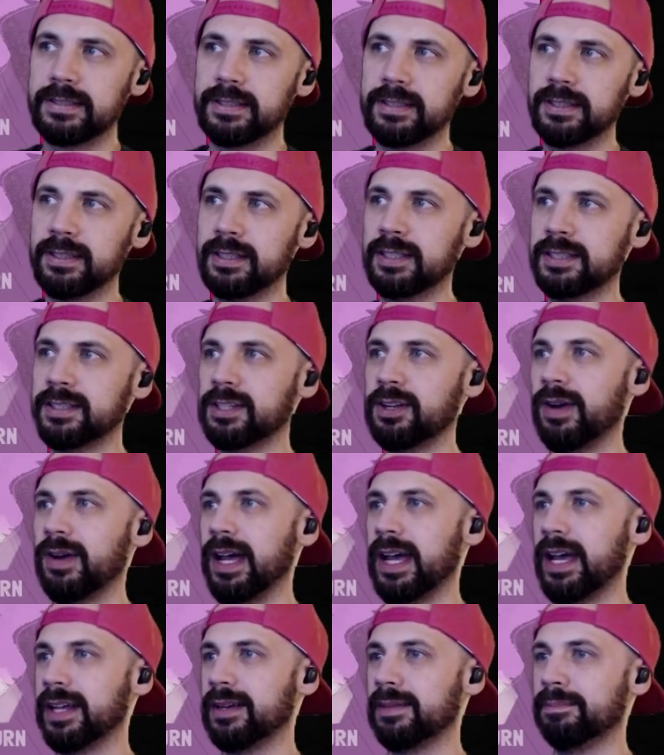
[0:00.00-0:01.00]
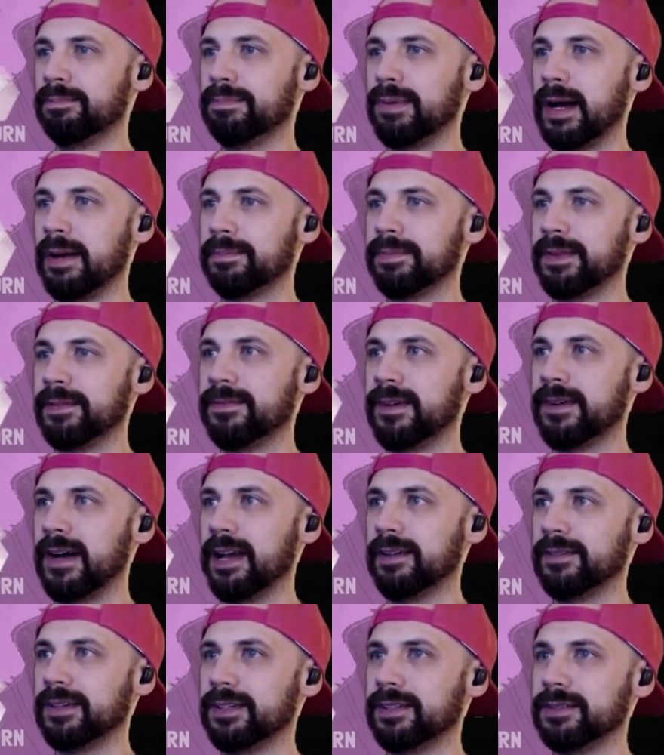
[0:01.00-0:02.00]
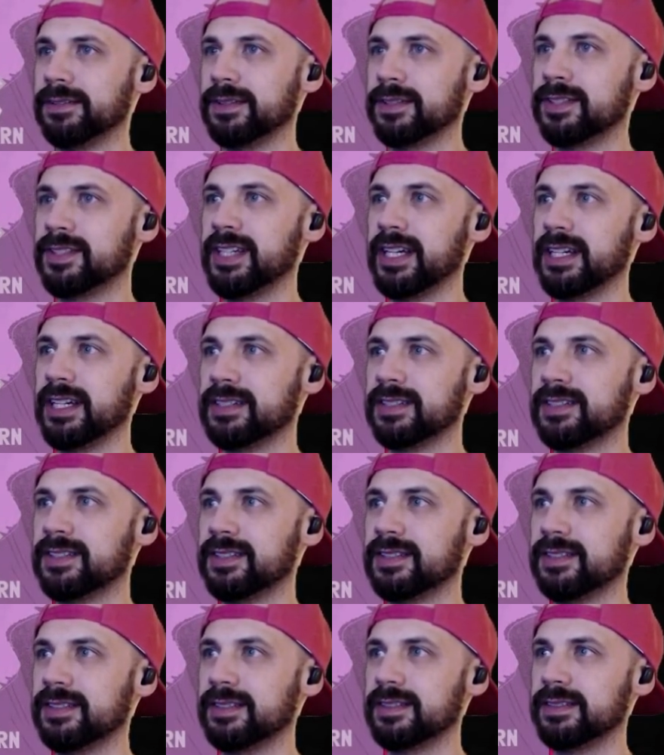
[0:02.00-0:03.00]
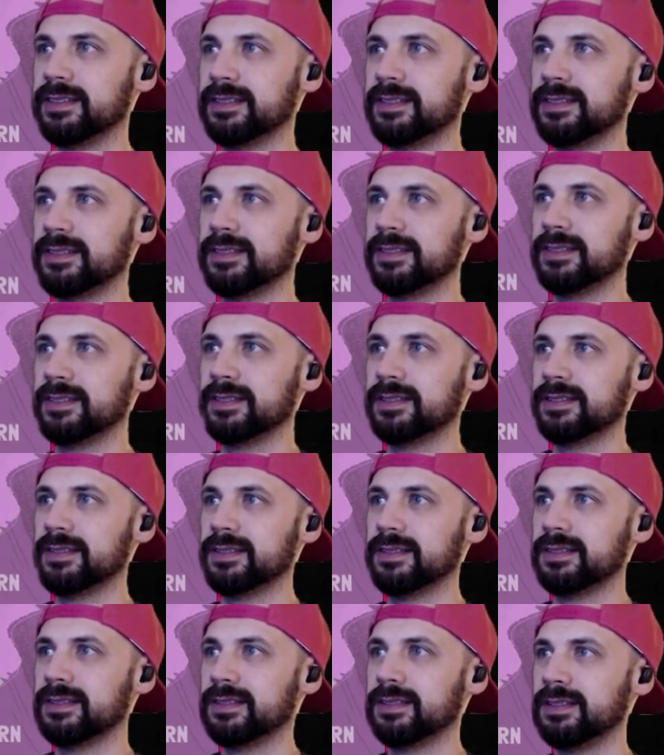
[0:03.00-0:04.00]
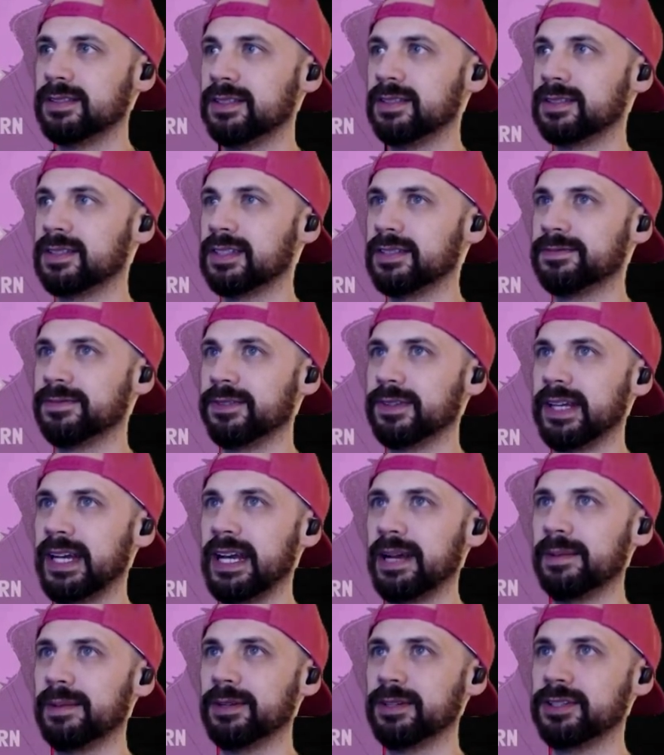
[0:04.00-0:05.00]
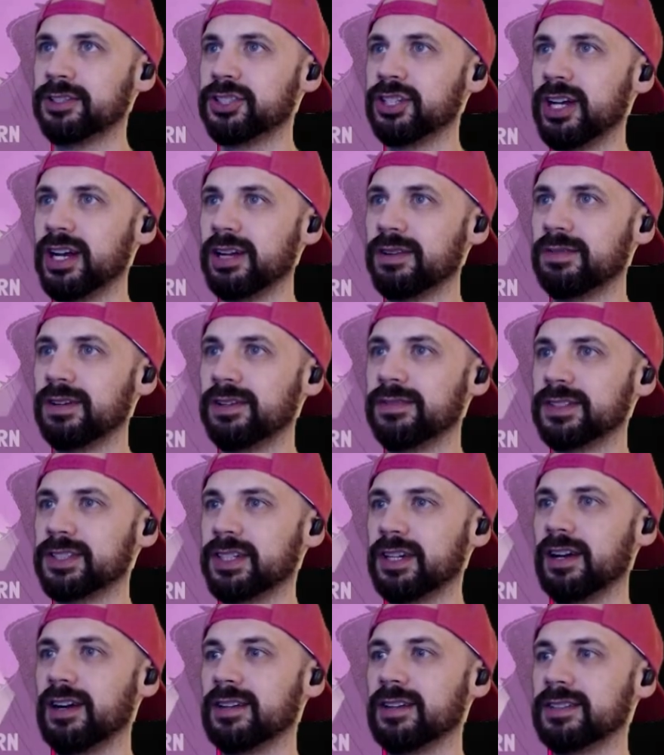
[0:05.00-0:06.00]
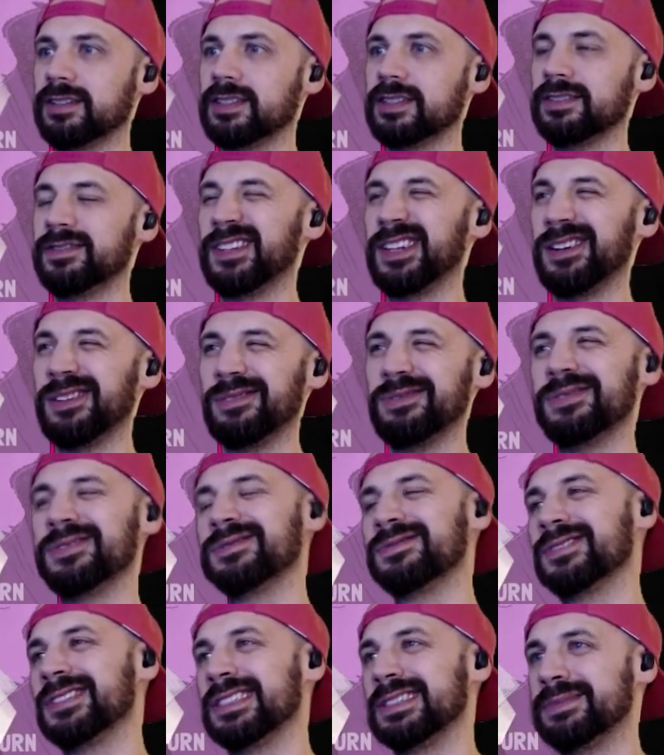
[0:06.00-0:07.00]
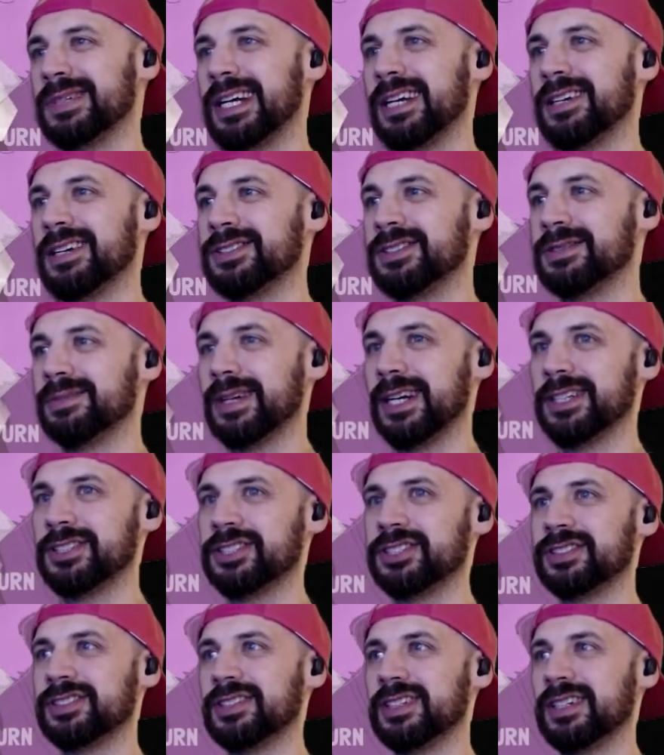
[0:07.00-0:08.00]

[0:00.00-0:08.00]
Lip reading: Let's go ahead and bump the 5 and do a 6. Use it for the hammer to shock one of his cards, even though it won't really matter too much.